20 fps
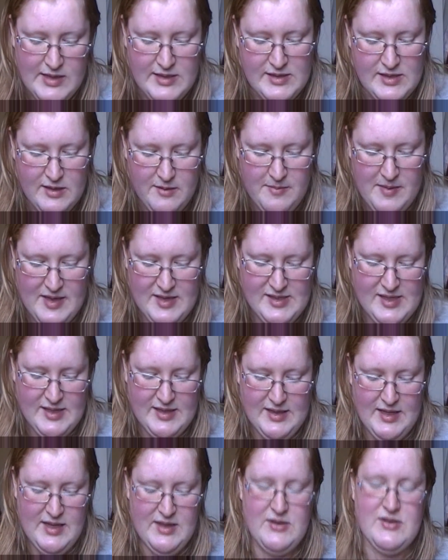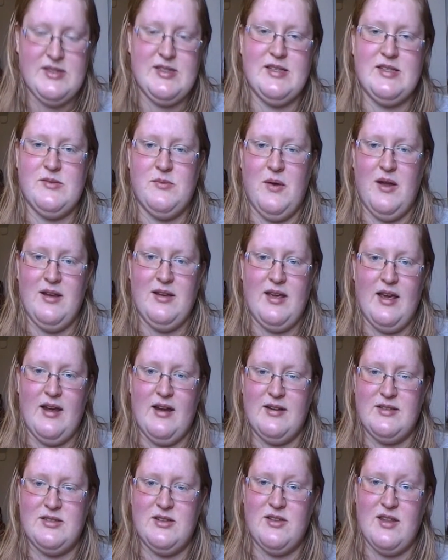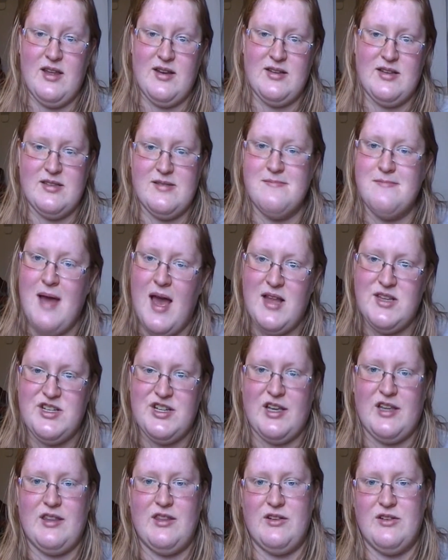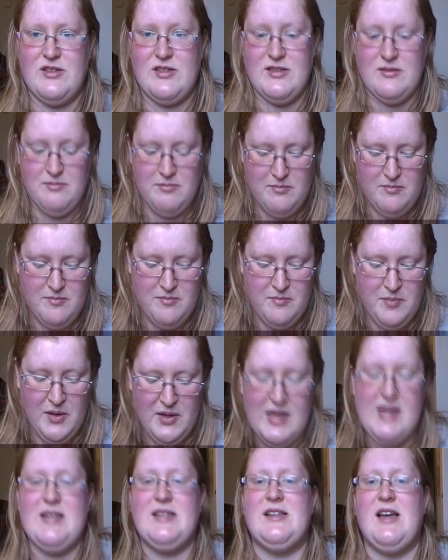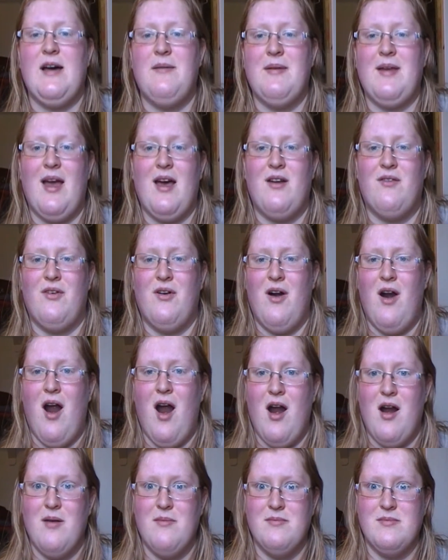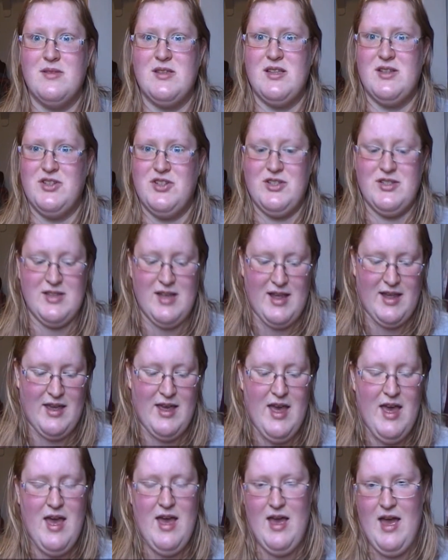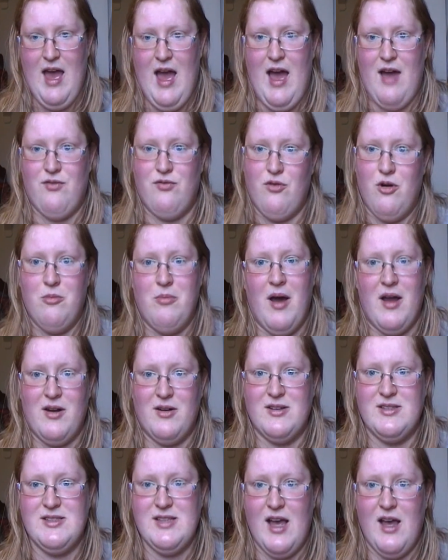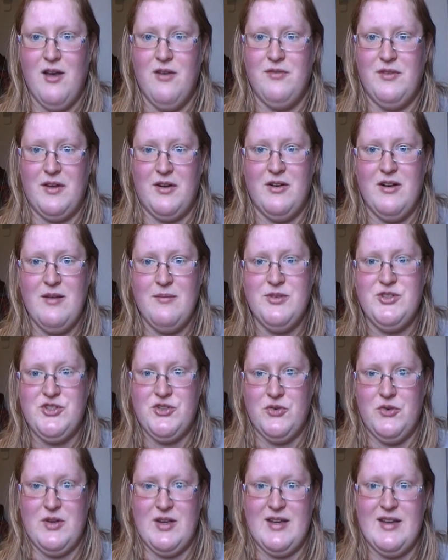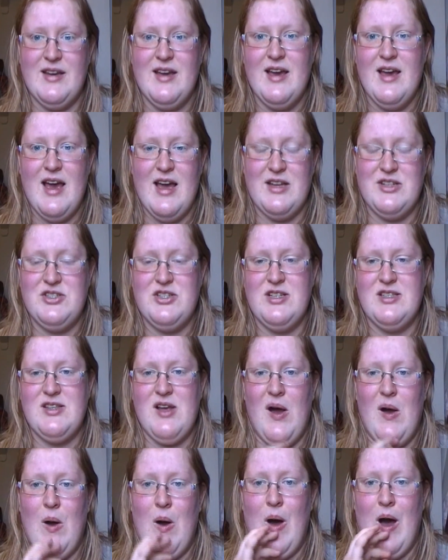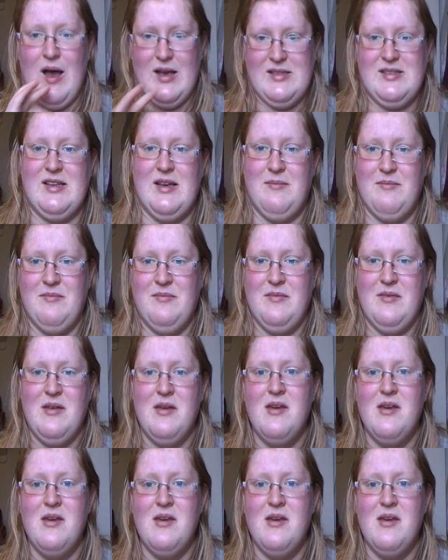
So basically there's this one character that does magic. There's bullets coming out of her arms, and she's like half robot herself. Like, her name's Shuri, and she's awesome.